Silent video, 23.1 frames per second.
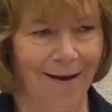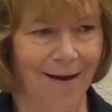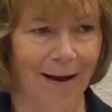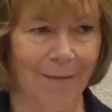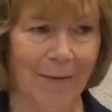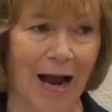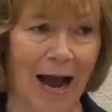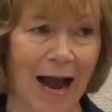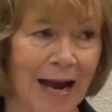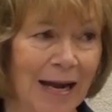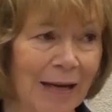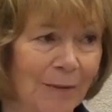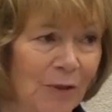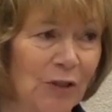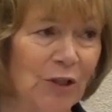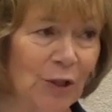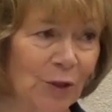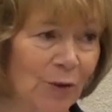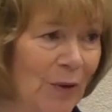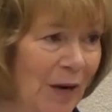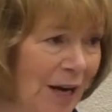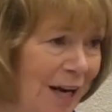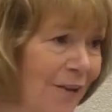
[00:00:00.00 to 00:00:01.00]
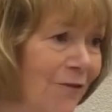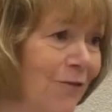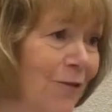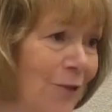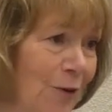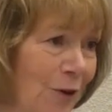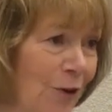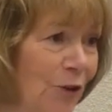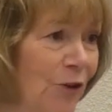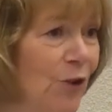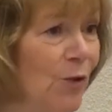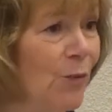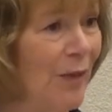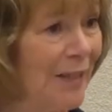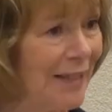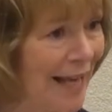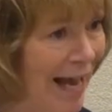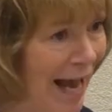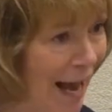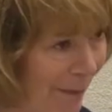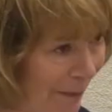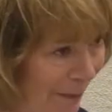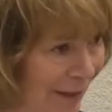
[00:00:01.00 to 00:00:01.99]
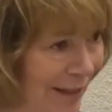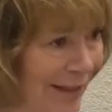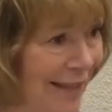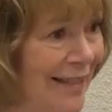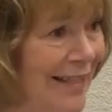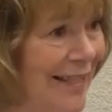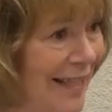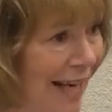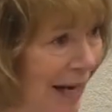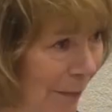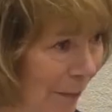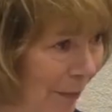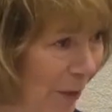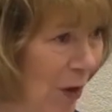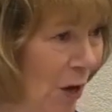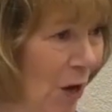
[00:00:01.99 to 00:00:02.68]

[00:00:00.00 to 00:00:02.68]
I mean, I am so grateful to what's happened in St.